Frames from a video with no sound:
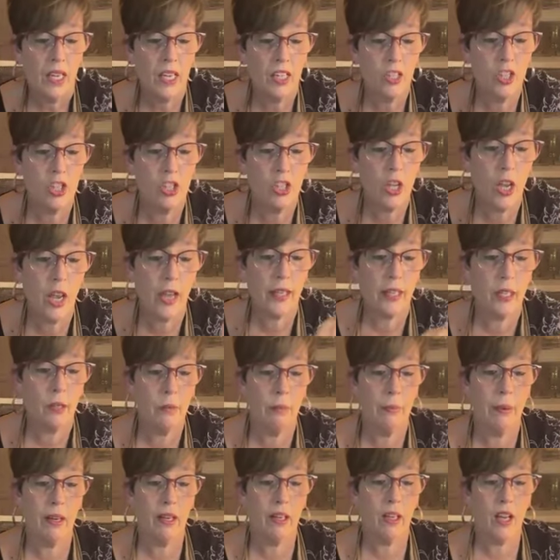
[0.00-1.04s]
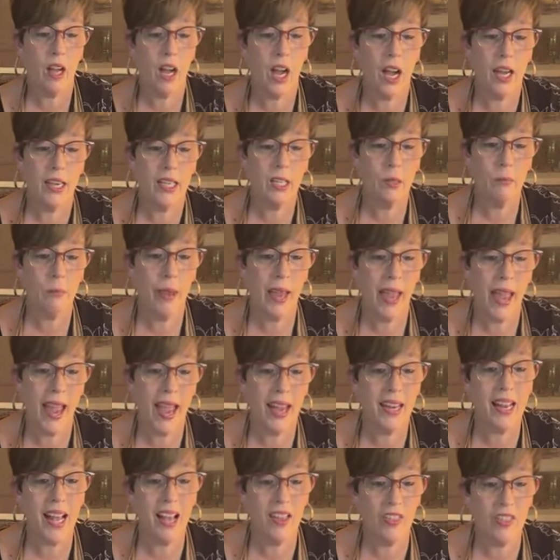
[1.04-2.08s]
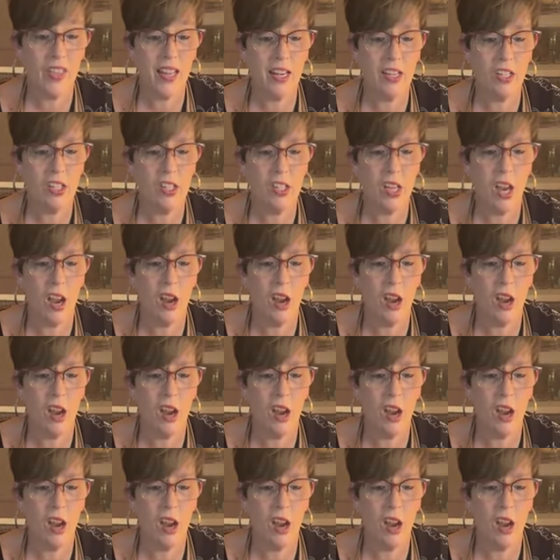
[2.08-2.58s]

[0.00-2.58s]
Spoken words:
Is she talking about a cutting pad? I think